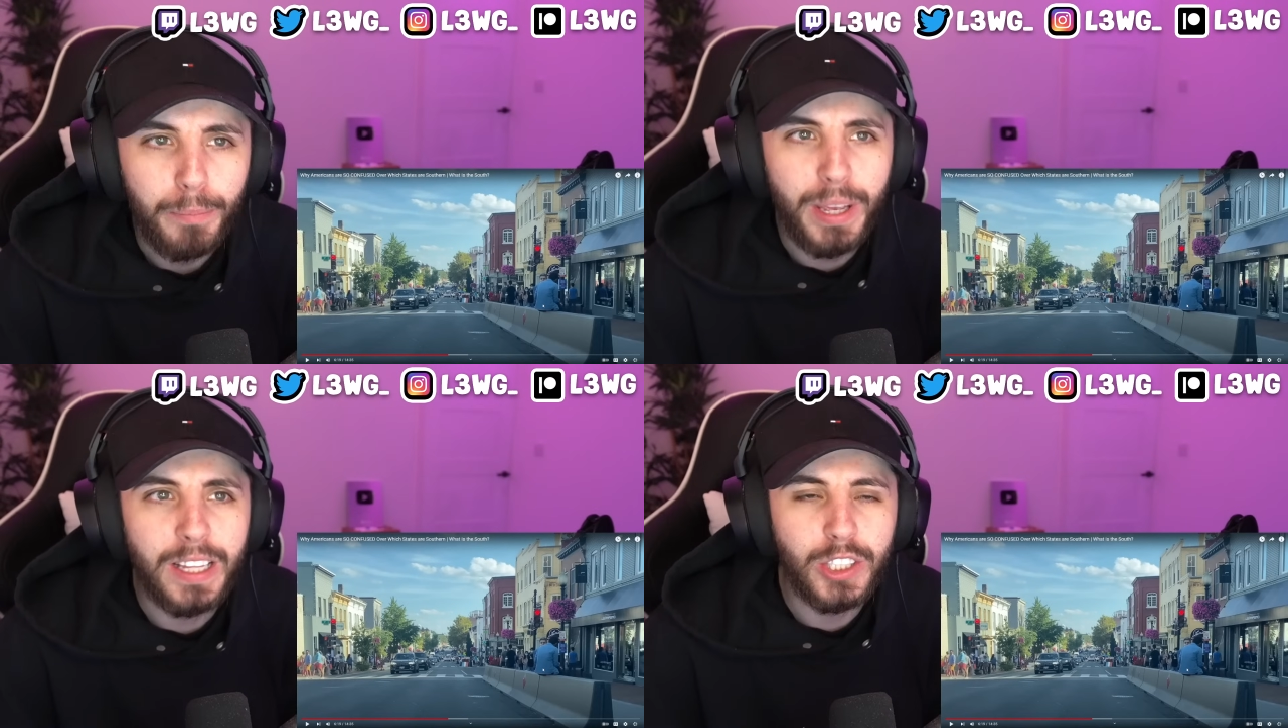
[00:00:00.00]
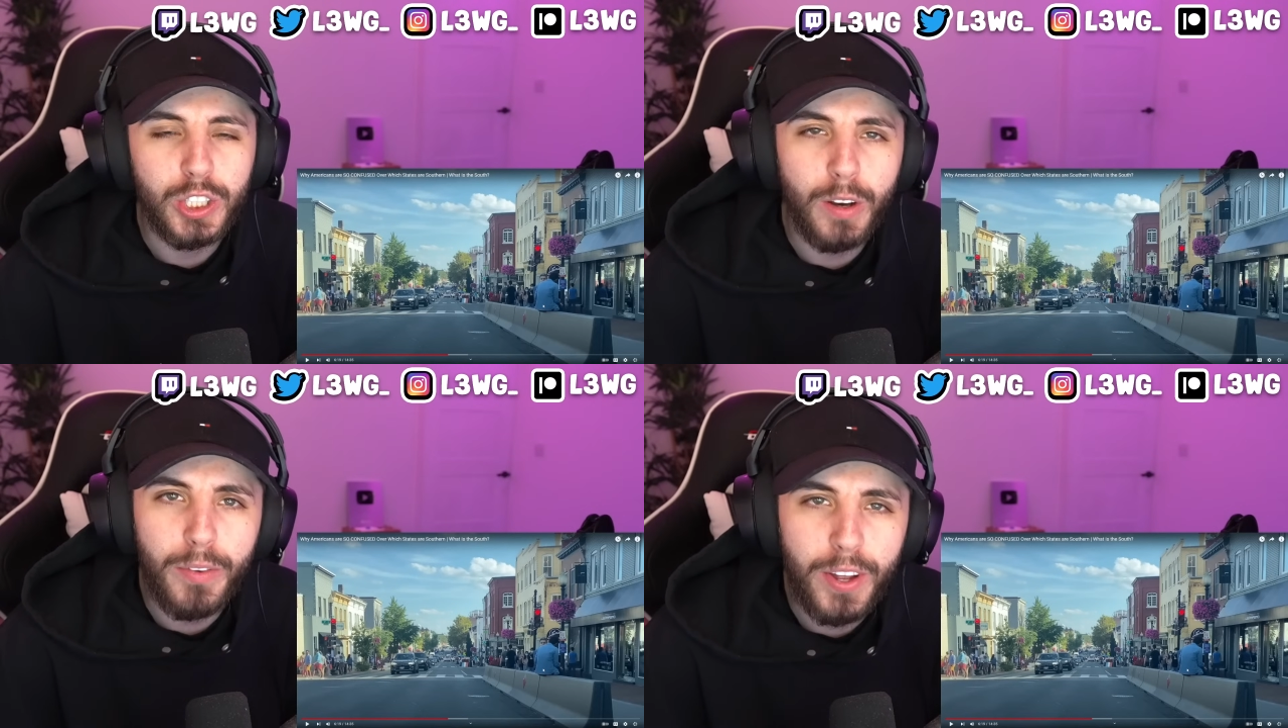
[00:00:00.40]
being
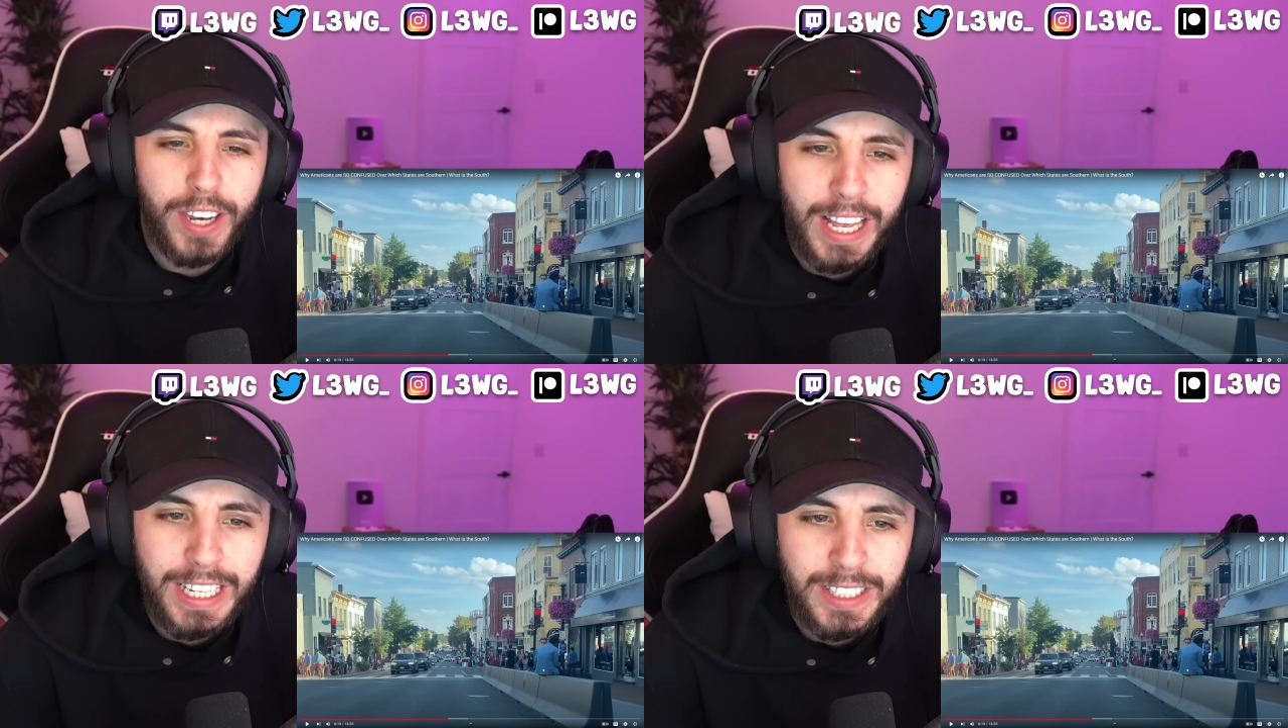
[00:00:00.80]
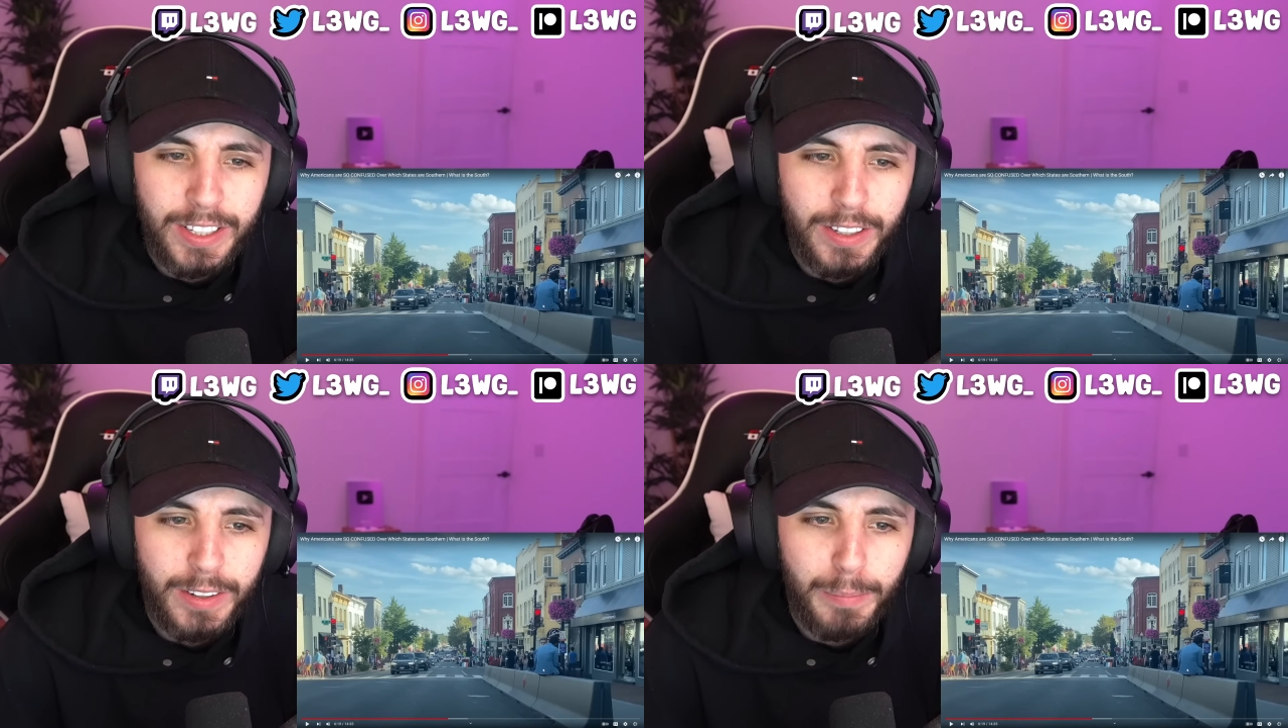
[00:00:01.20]
southern
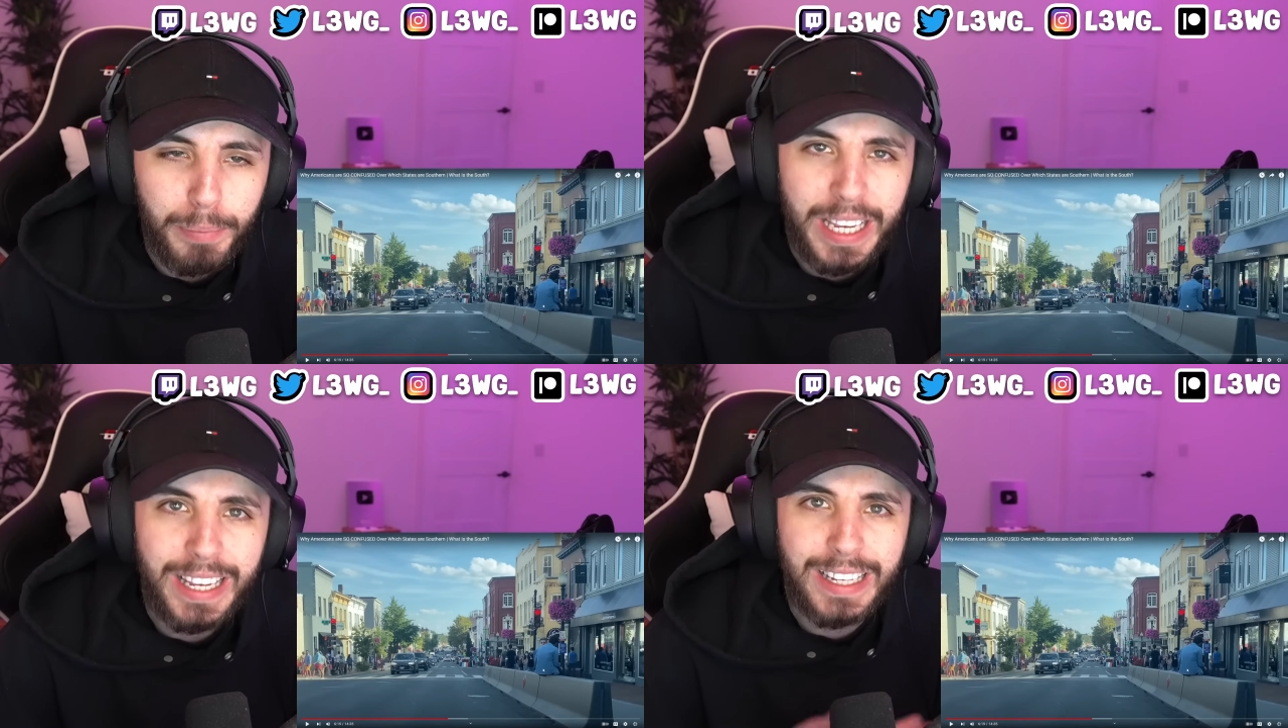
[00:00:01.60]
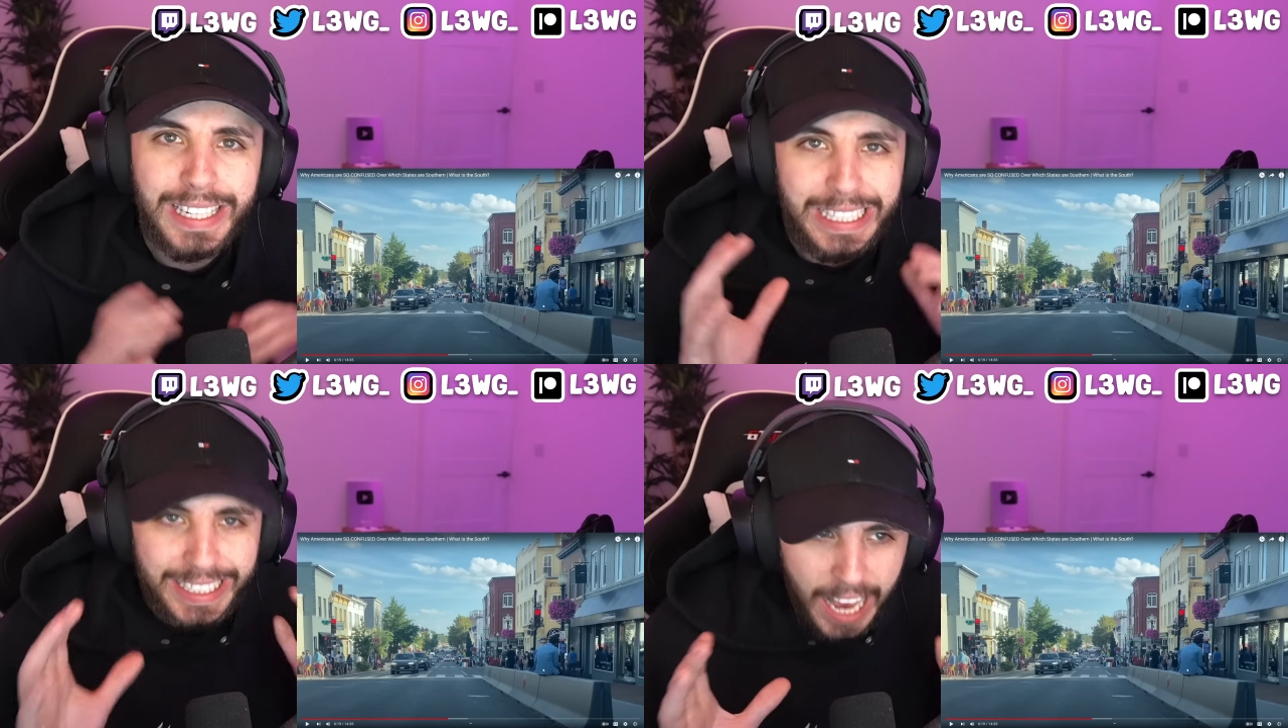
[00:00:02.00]
isn't
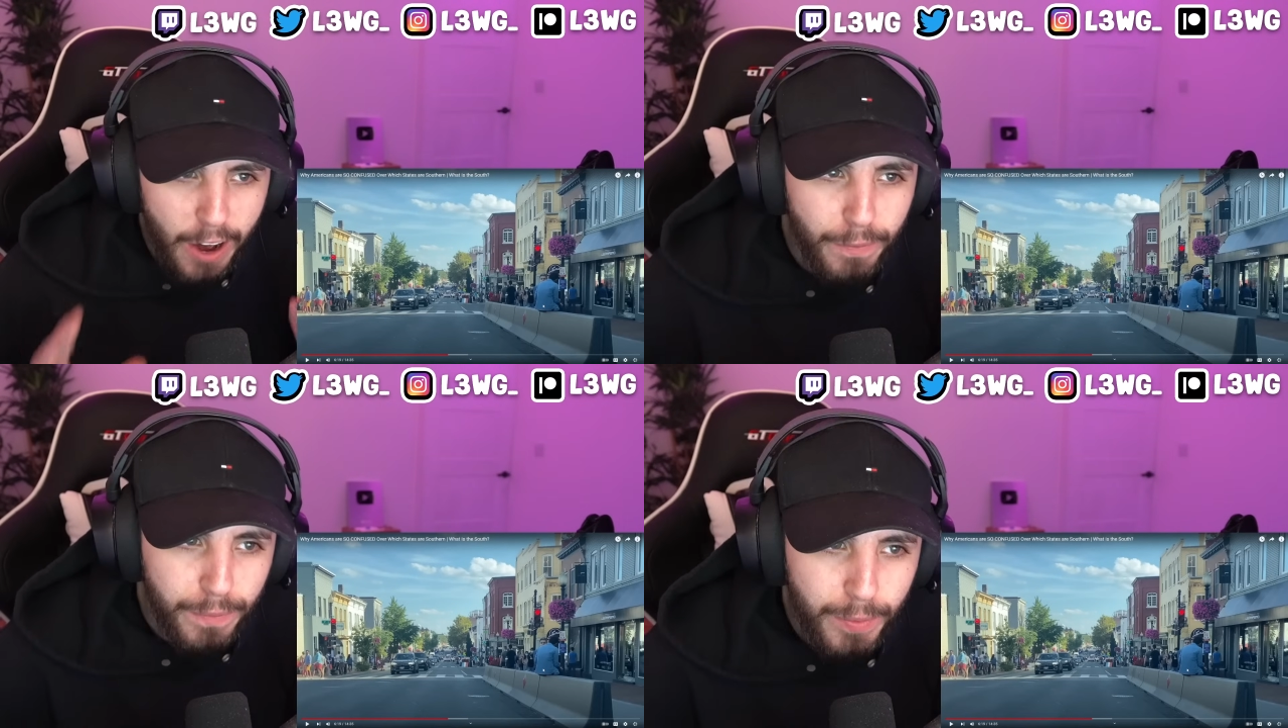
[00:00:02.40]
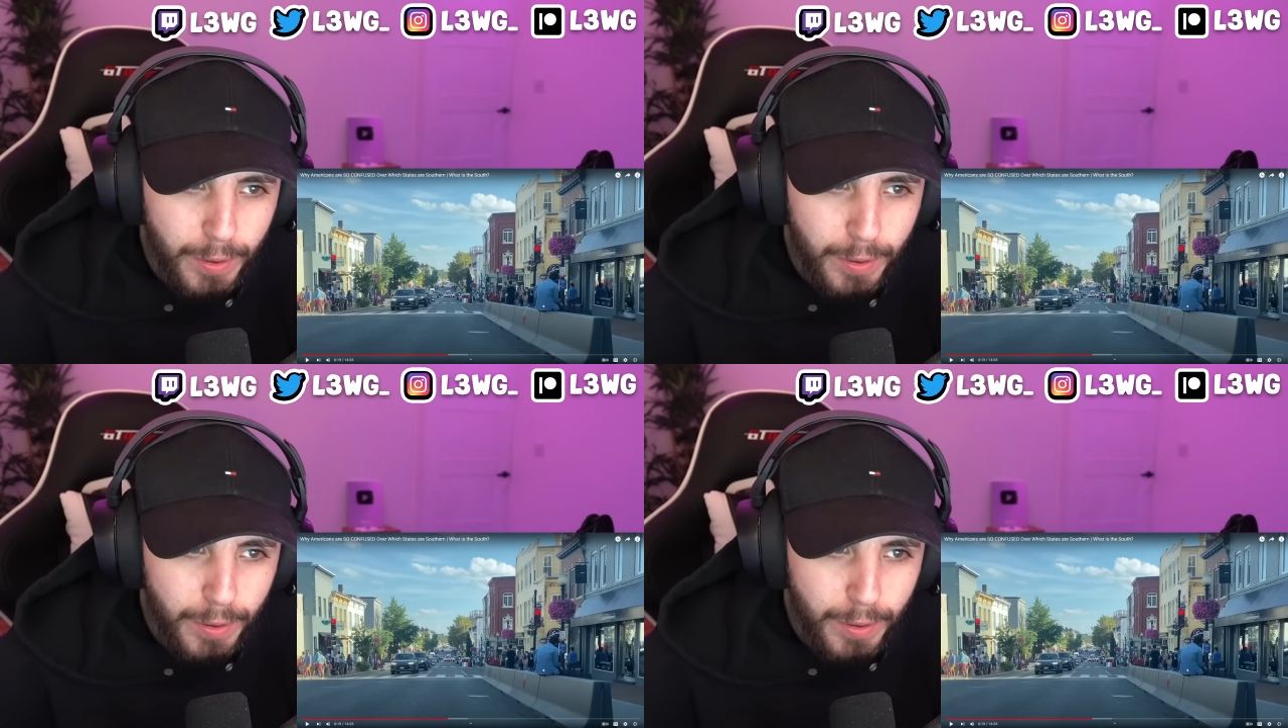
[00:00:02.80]
being the south,